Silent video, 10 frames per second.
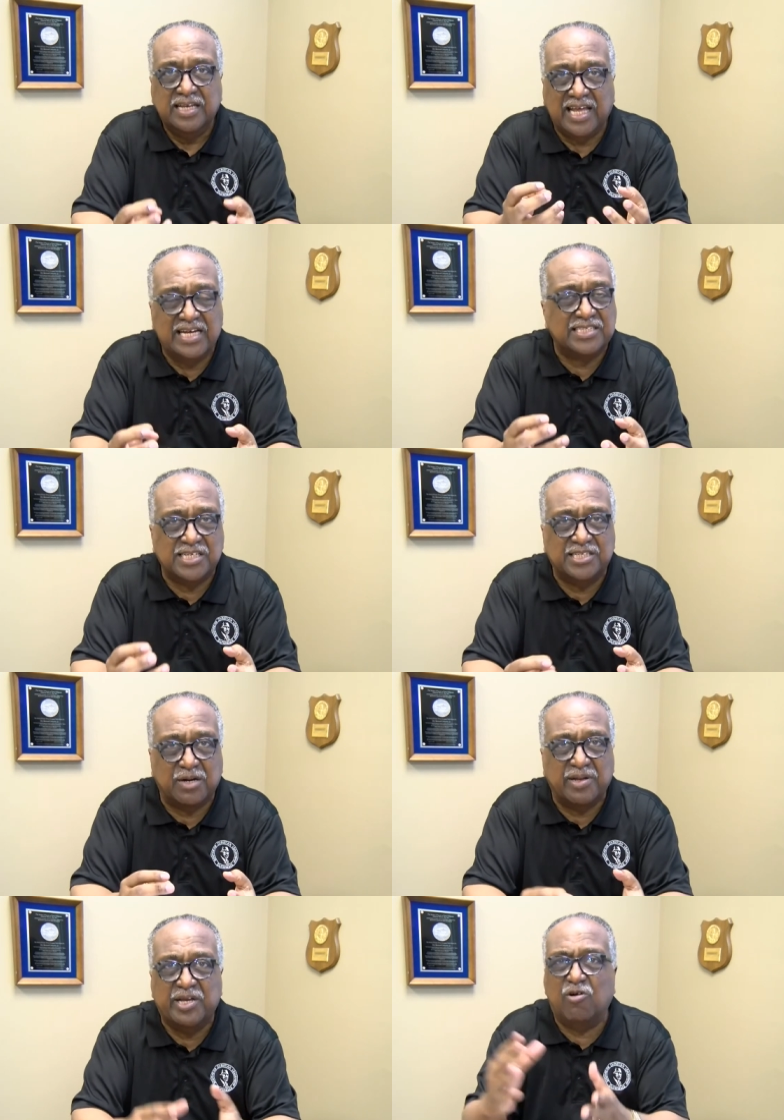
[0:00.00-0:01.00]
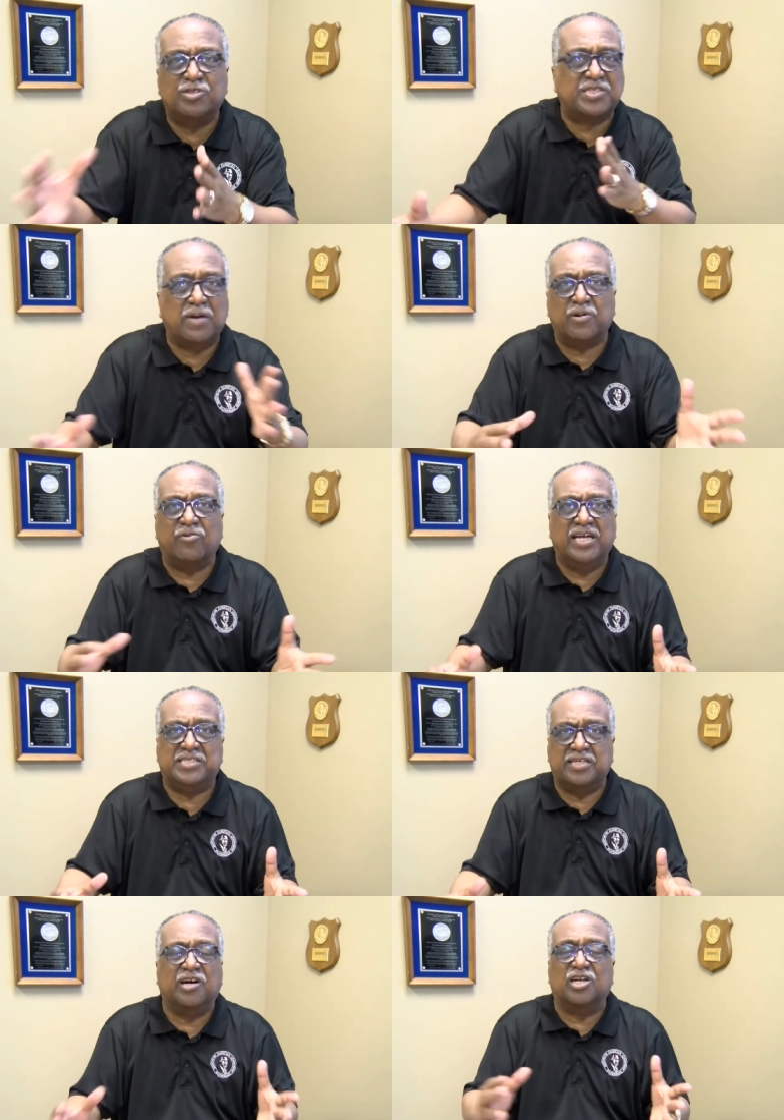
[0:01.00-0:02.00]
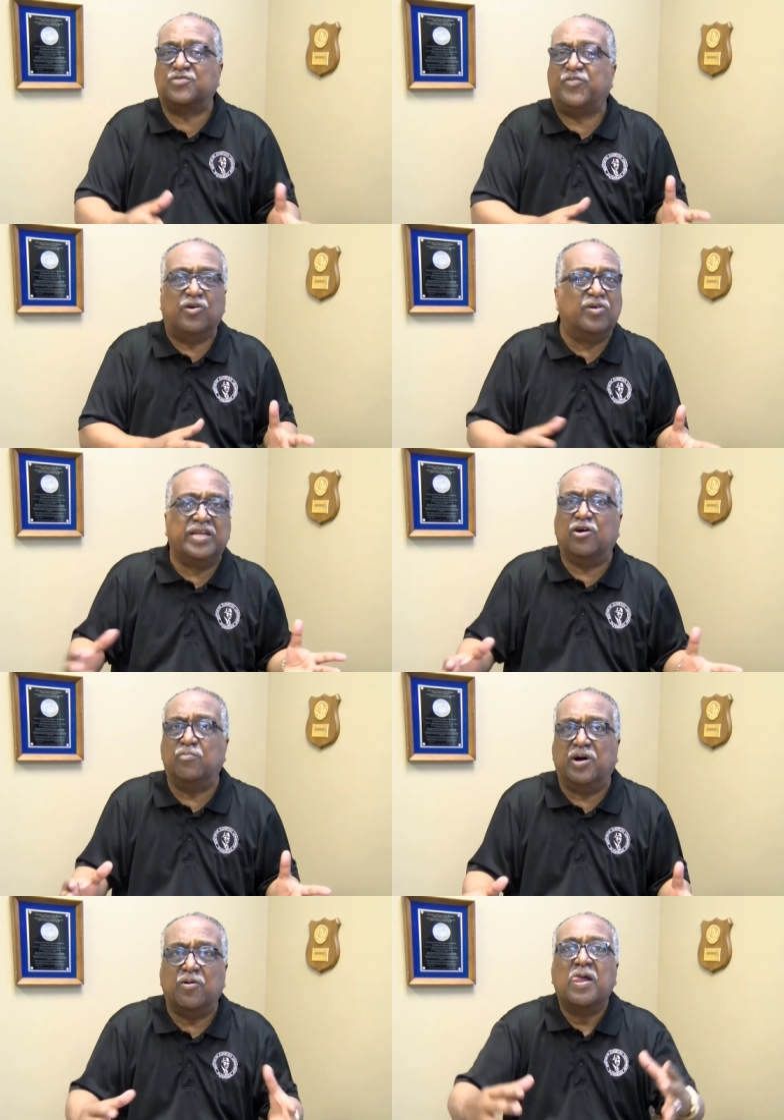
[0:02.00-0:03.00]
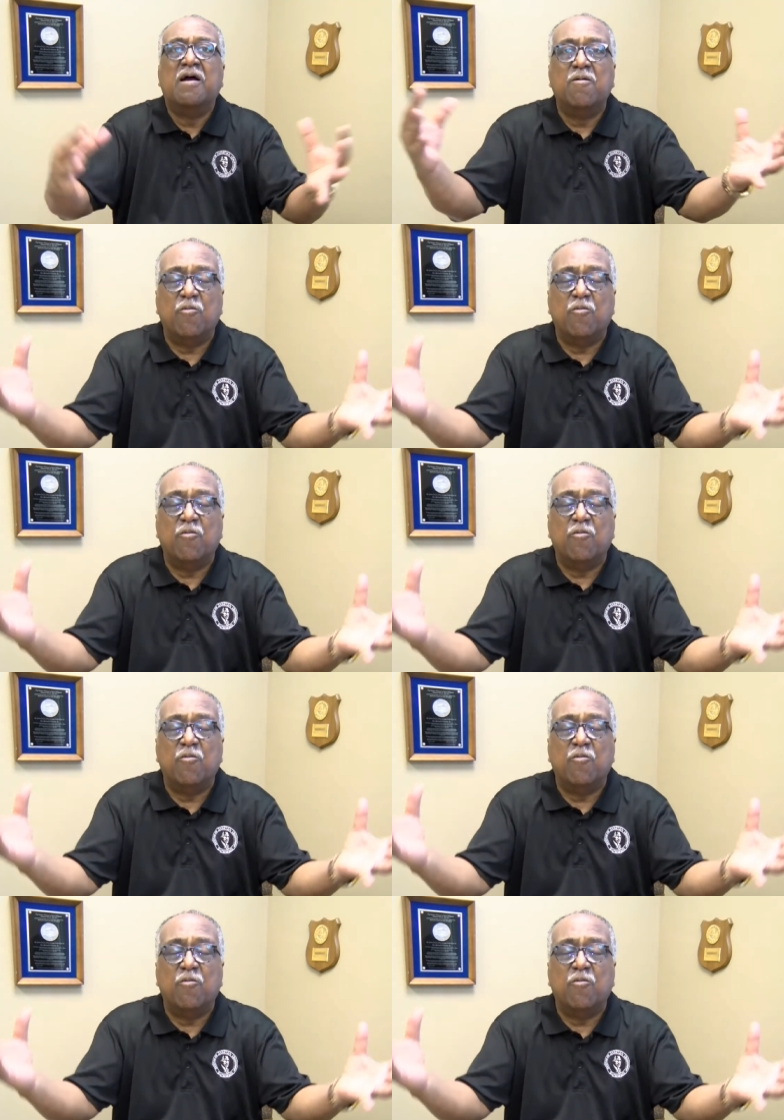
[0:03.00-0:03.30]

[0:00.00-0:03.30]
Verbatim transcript: Ladies and gentlemen, no separation, us forward no more.